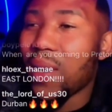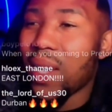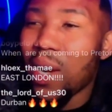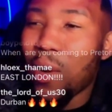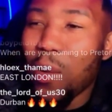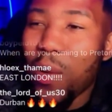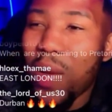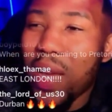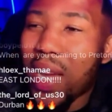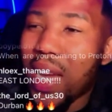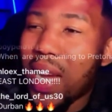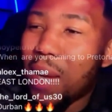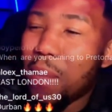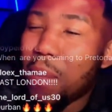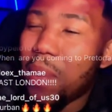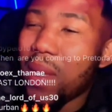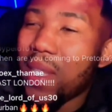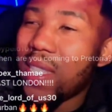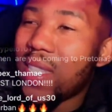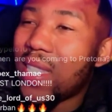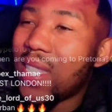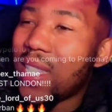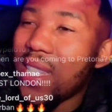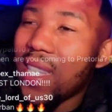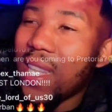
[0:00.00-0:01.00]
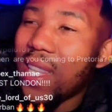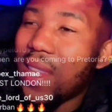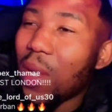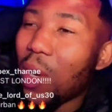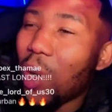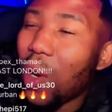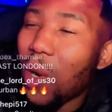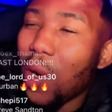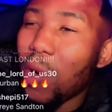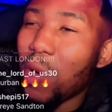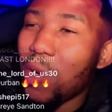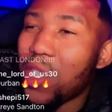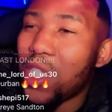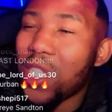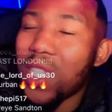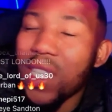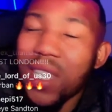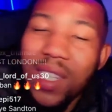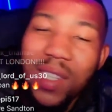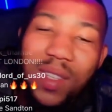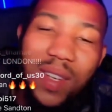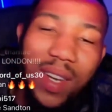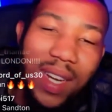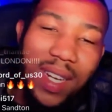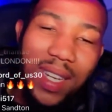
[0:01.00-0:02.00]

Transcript: I wanna wake up and see the ocean.